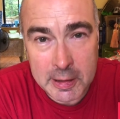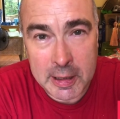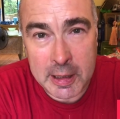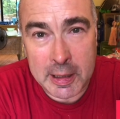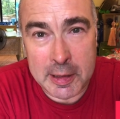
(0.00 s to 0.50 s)

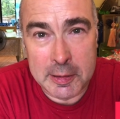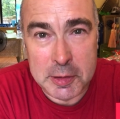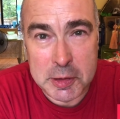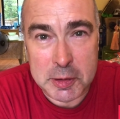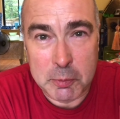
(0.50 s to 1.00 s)

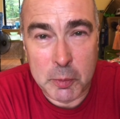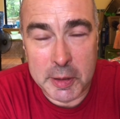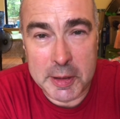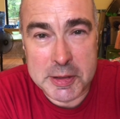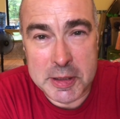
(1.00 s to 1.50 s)
And what
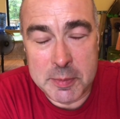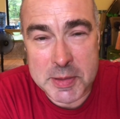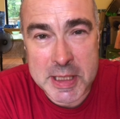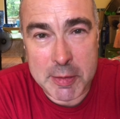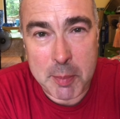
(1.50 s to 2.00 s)
it seems
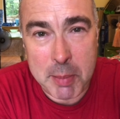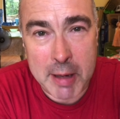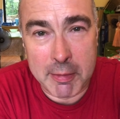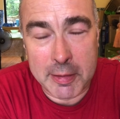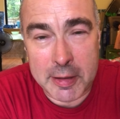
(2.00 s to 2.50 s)
now
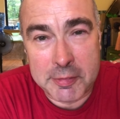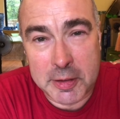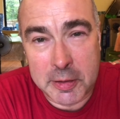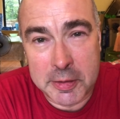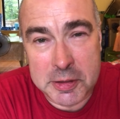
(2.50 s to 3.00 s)
apparent after
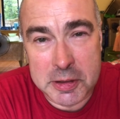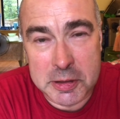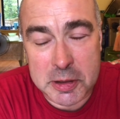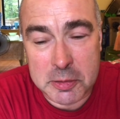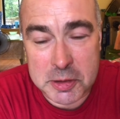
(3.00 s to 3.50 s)
going to the
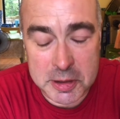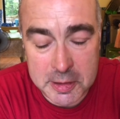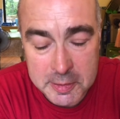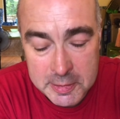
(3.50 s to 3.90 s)
doctor